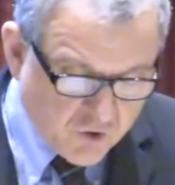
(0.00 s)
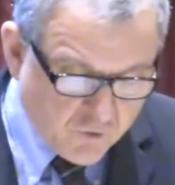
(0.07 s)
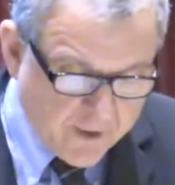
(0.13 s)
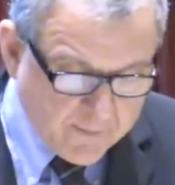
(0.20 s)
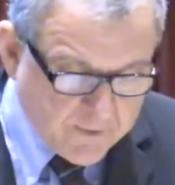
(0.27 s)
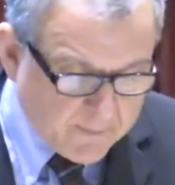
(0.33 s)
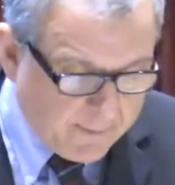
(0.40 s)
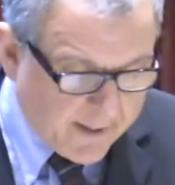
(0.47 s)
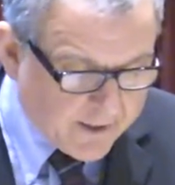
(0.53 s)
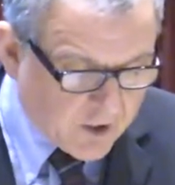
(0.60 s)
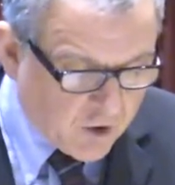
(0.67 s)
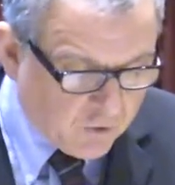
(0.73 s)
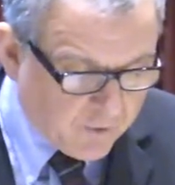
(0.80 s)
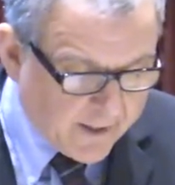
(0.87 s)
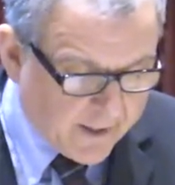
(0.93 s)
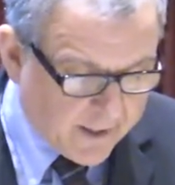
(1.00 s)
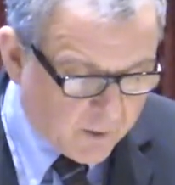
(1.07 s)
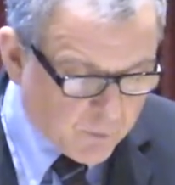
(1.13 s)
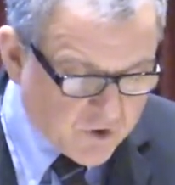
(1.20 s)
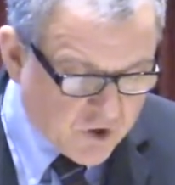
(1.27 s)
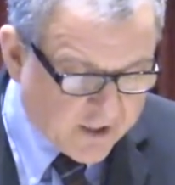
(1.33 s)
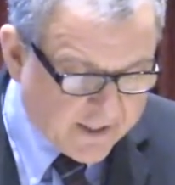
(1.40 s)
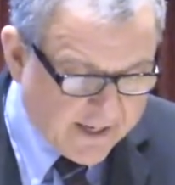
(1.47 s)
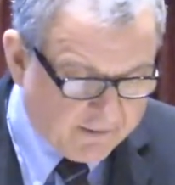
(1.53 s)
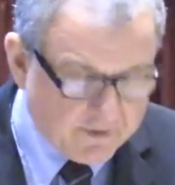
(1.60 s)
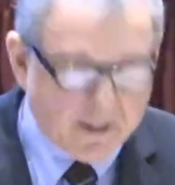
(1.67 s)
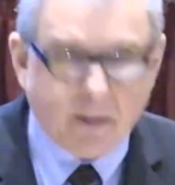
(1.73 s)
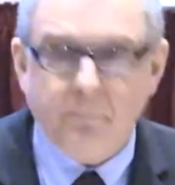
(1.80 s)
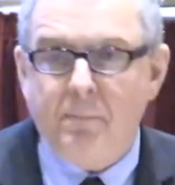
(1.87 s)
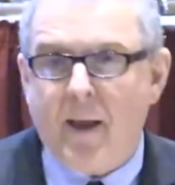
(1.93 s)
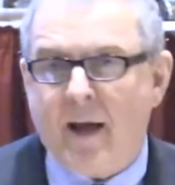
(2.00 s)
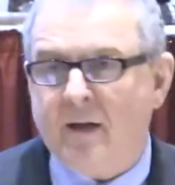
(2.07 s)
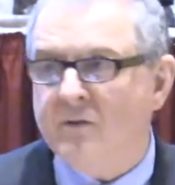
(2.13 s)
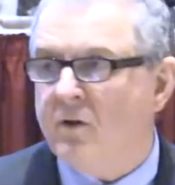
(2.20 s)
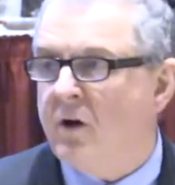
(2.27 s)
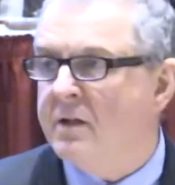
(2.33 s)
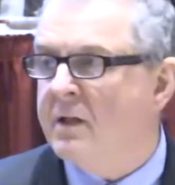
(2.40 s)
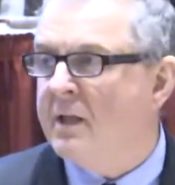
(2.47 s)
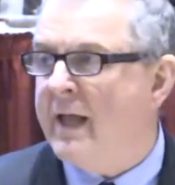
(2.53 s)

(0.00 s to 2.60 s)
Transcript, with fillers: dreams about a career where she can have an impact on the